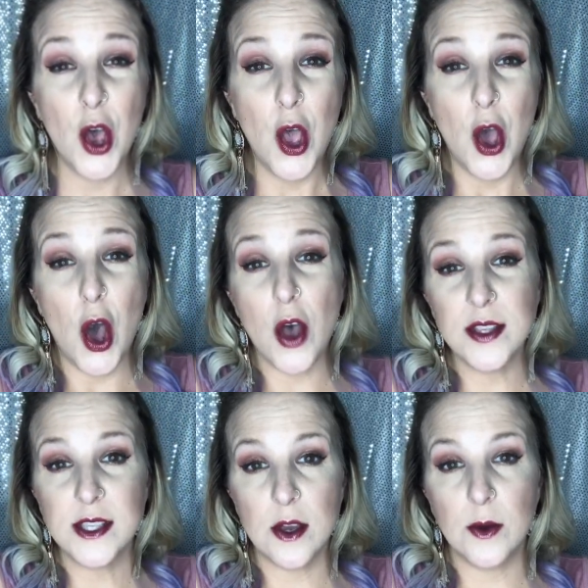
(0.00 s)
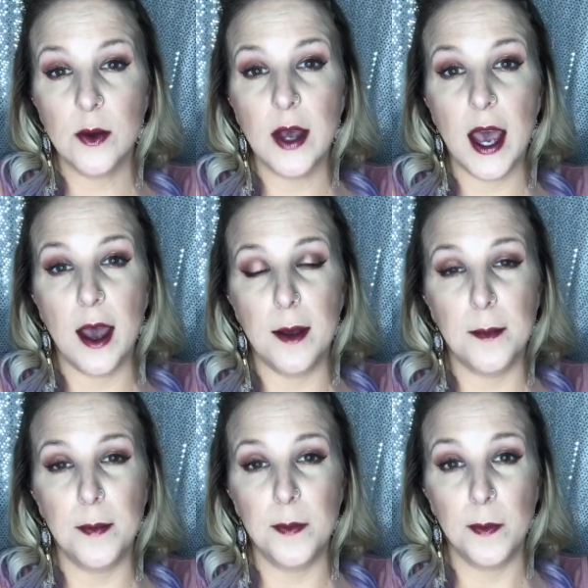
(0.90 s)
Also,
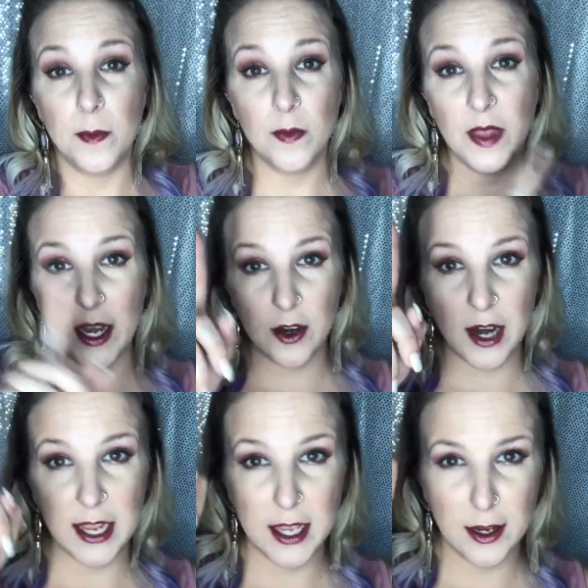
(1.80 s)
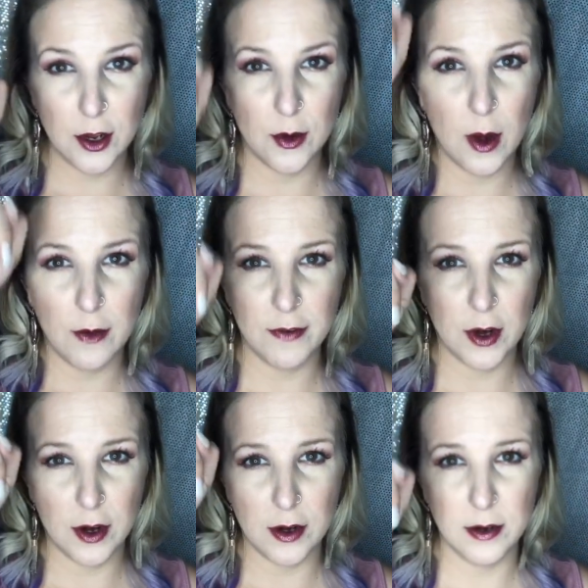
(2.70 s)
later I can go
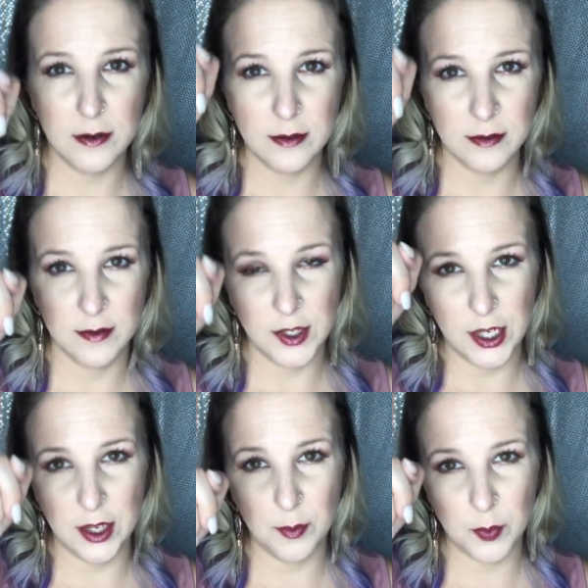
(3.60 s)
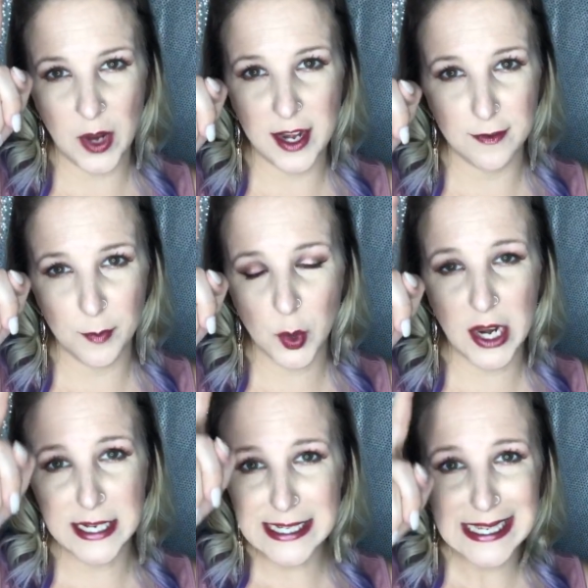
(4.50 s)
over kind of
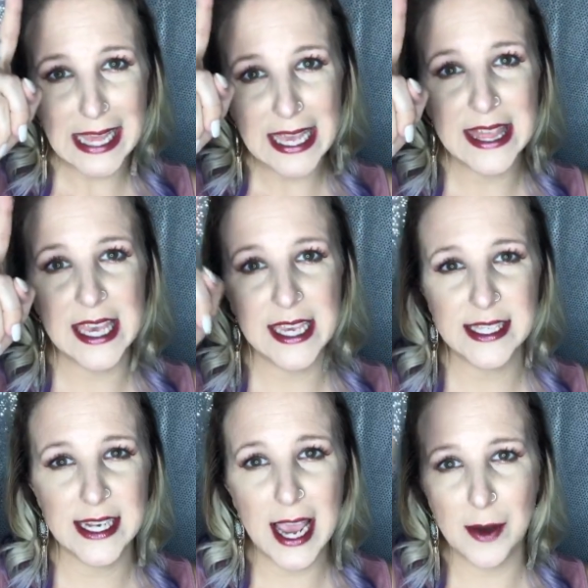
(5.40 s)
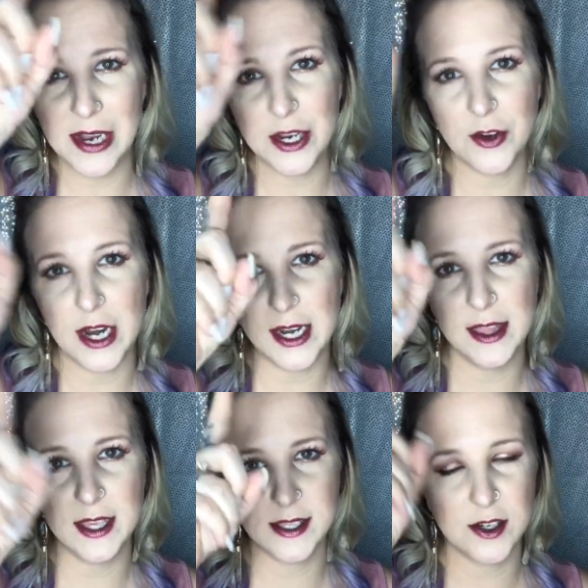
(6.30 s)
branding like this and how I created
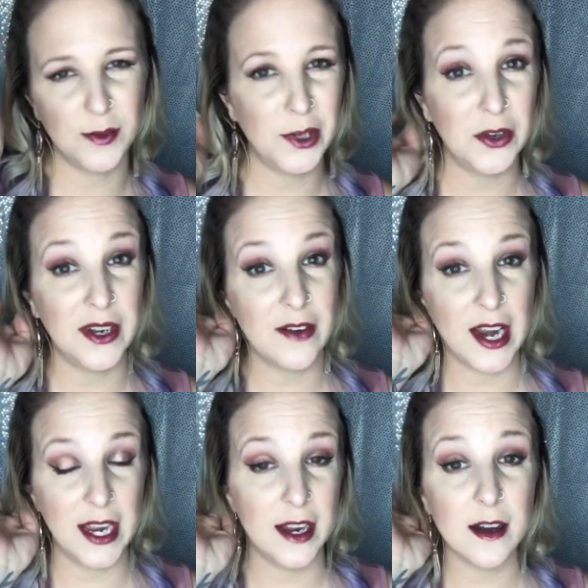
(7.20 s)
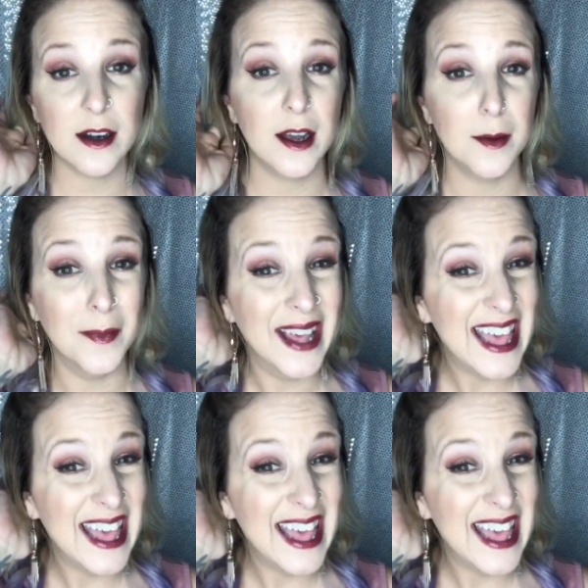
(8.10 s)
this little beauty right here.